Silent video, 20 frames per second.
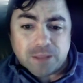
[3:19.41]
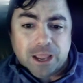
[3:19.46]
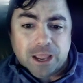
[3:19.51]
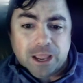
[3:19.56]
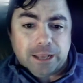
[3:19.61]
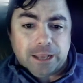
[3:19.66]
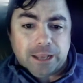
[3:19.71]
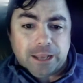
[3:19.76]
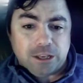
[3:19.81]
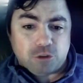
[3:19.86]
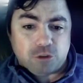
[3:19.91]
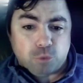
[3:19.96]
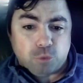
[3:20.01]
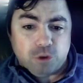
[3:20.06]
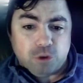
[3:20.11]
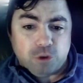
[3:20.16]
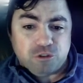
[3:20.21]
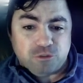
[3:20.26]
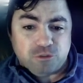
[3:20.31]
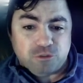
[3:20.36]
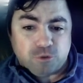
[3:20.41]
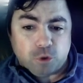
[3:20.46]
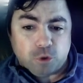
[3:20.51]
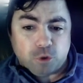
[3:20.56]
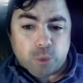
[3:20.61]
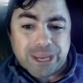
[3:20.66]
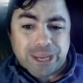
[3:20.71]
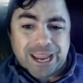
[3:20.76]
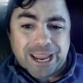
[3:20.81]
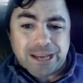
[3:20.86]
and this was for the
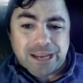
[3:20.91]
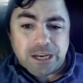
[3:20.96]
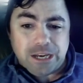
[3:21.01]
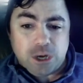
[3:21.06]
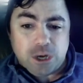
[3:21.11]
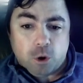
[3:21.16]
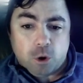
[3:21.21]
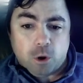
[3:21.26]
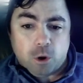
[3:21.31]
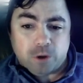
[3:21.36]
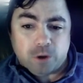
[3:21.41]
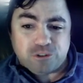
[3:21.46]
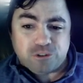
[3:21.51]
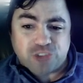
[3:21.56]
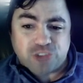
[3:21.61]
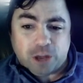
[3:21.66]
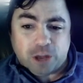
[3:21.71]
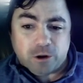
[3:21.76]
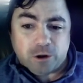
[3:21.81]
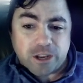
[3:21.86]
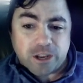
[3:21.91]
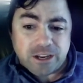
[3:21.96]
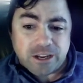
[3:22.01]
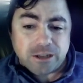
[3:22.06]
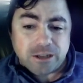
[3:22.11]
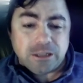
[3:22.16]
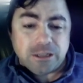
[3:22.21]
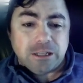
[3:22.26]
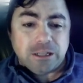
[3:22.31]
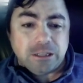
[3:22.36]
week ending on Saturday,
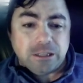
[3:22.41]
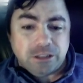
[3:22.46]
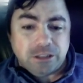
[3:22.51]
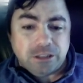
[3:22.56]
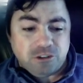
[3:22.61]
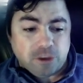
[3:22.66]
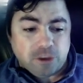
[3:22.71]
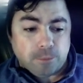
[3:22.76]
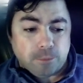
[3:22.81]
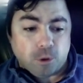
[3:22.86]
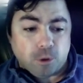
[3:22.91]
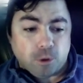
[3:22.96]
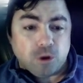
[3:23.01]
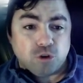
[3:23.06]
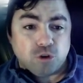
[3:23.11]
December